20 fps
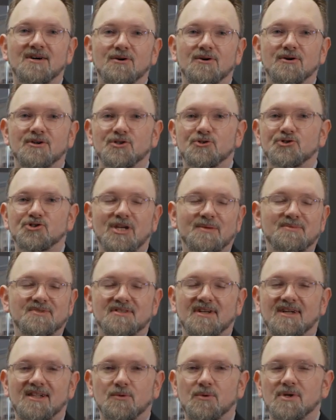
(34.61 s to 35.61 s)
or U-shaped
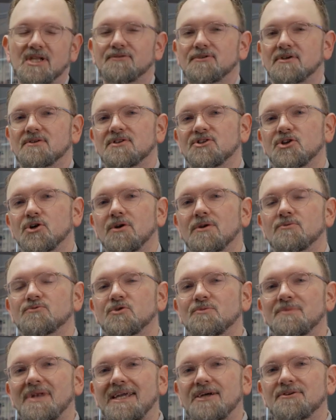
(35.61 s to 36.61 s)
style, or whatever your
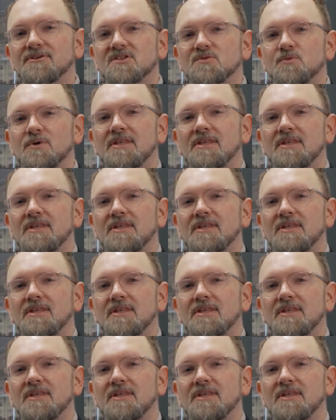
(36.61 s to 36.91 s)
room layout is,